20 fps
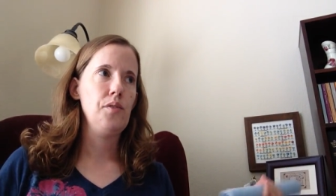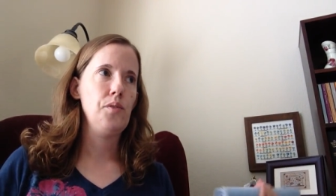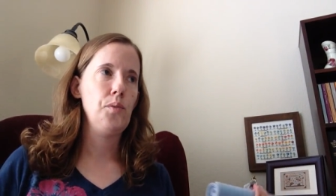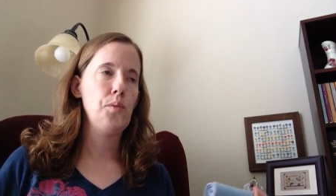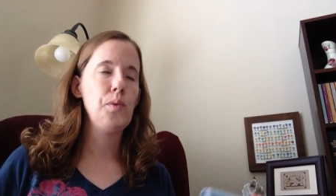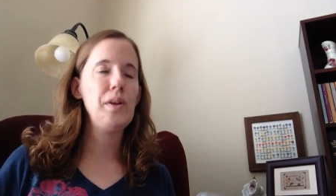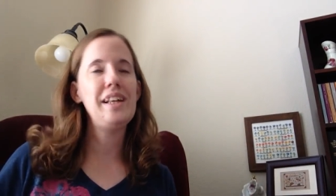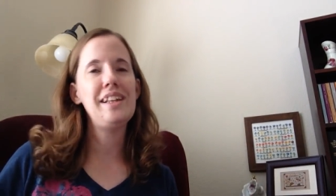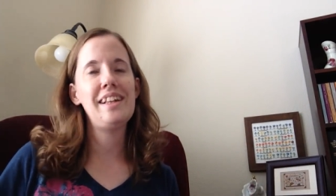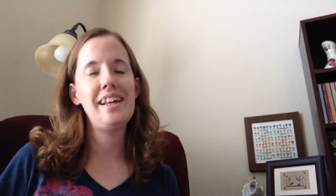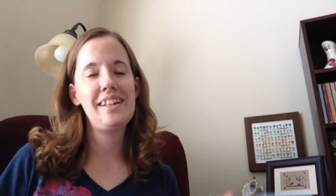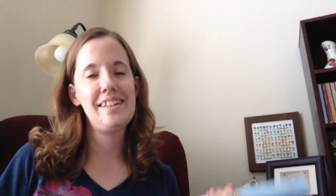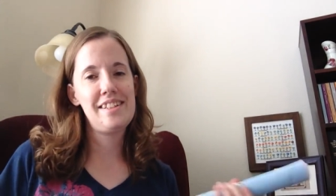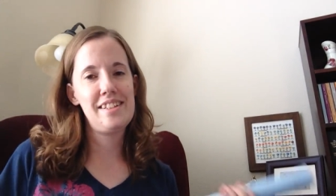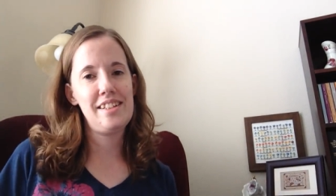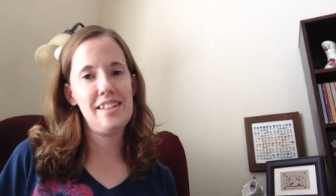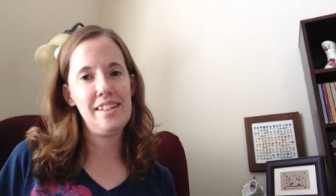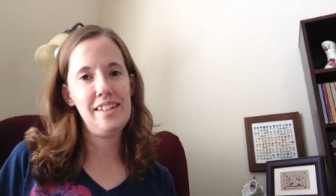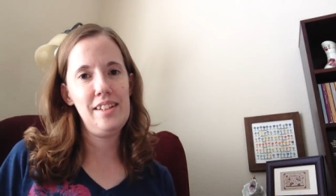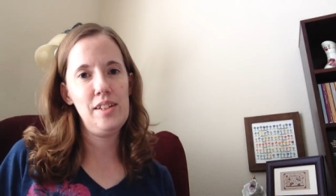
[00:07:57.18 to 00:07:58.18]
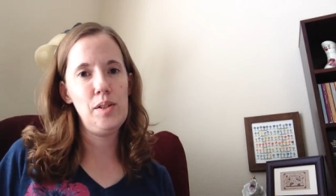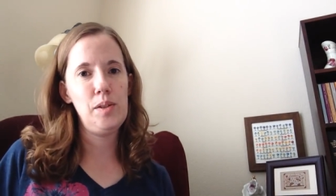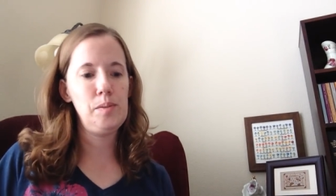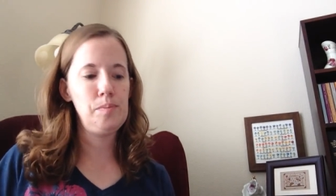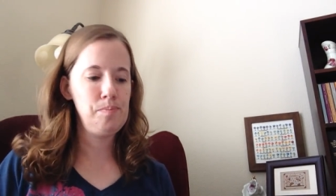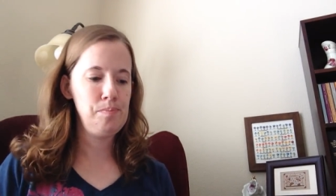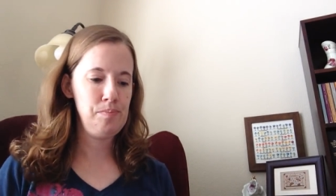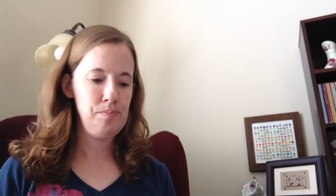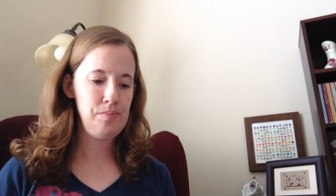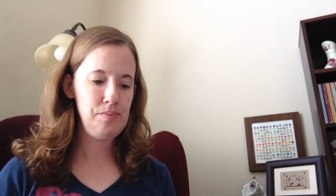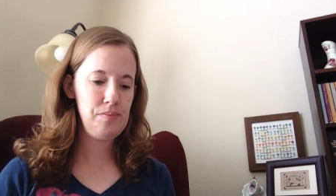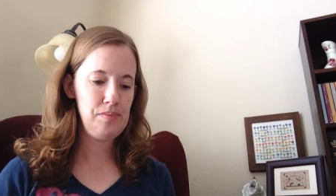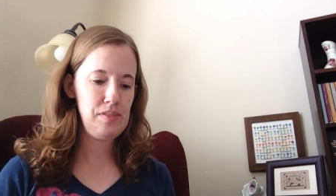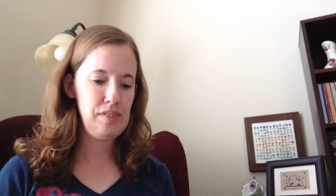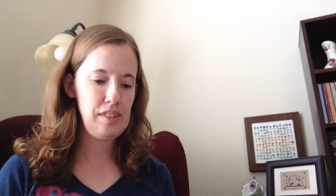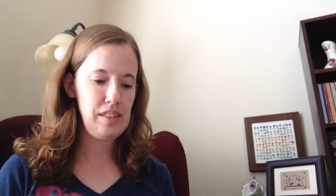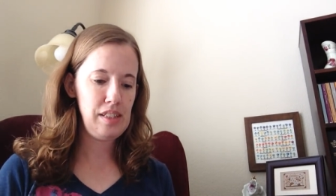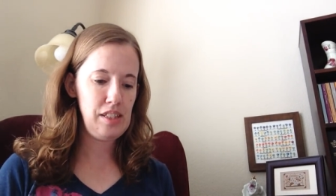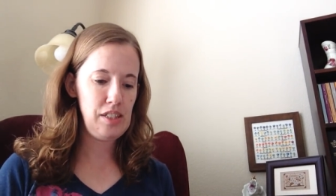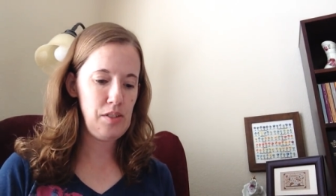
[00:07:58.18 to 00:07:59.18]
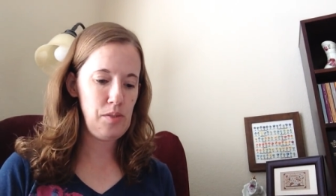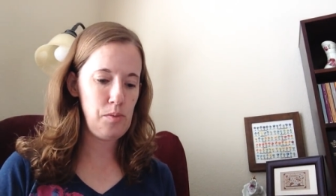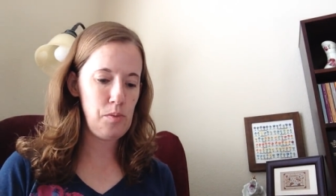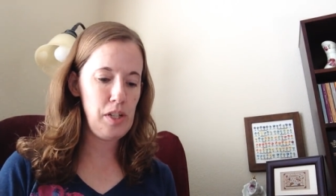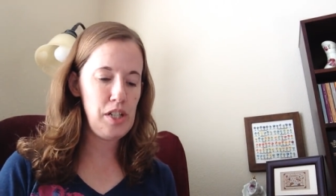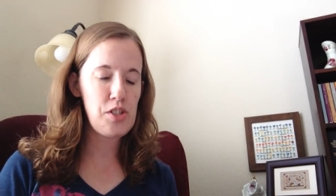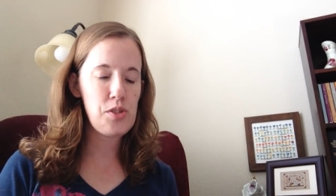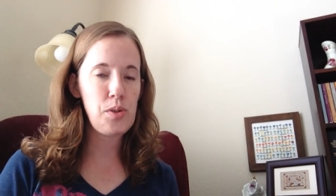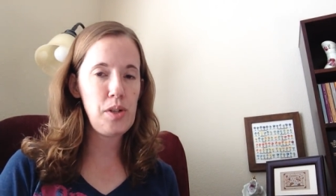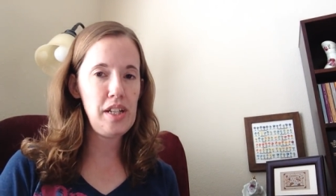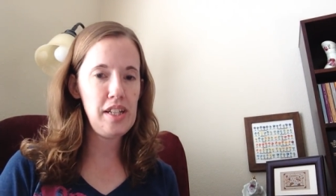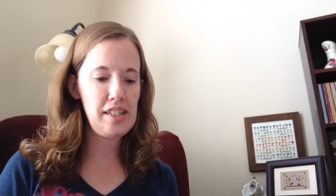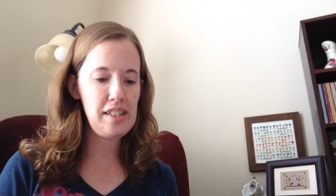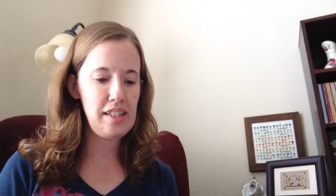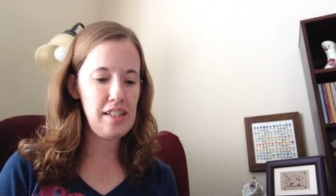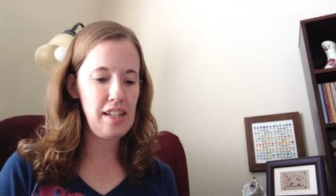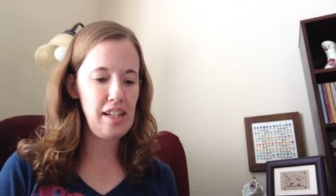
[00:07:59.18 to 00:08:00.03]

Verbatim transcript: Realized, you know, retreat